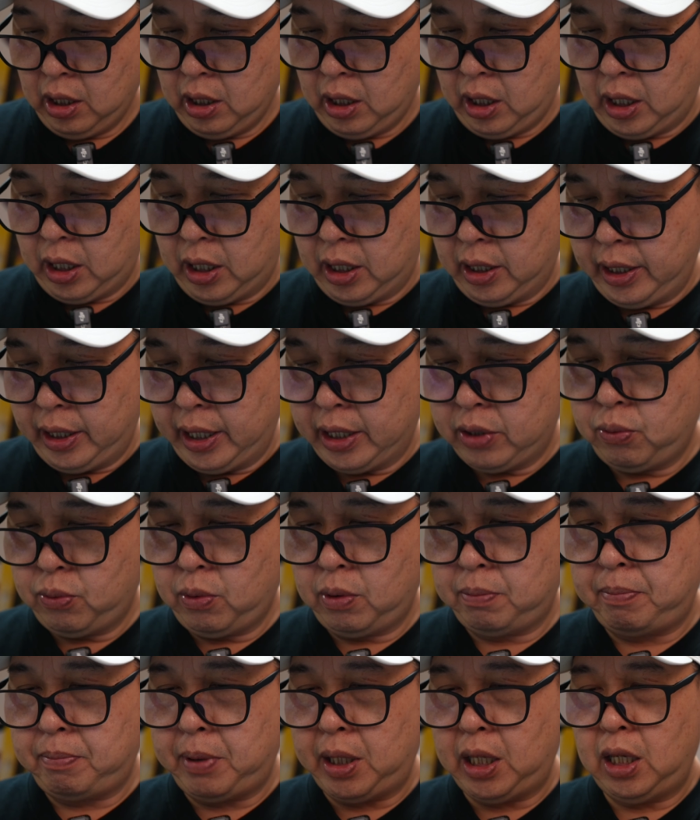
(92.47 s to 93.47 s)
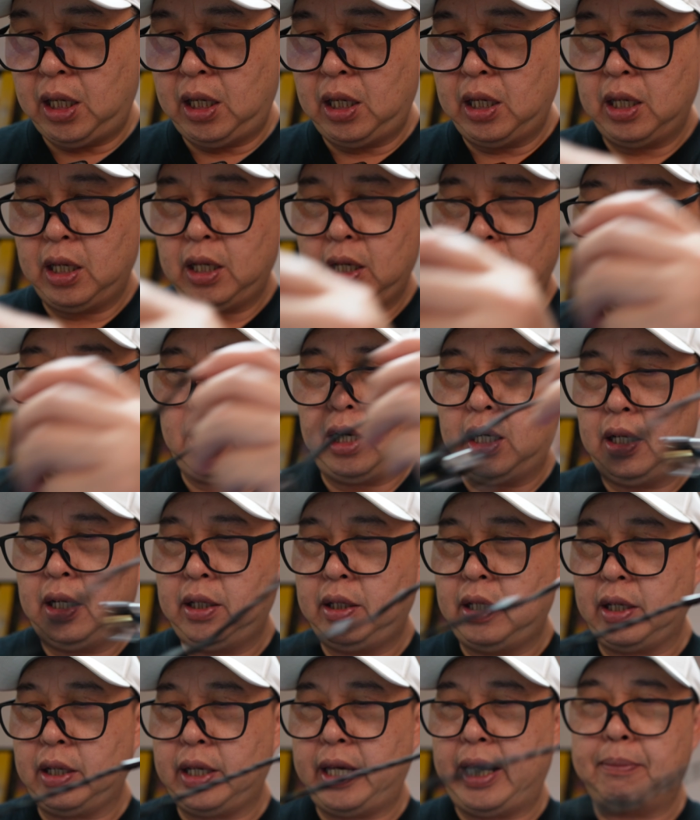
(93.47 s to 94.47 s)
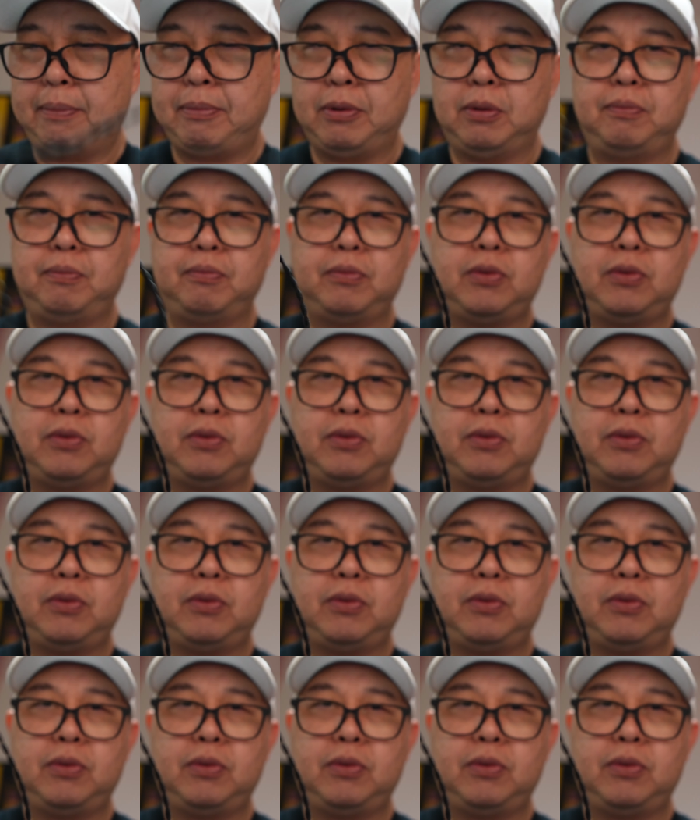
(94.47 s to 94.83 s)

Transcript: Next would be the cable.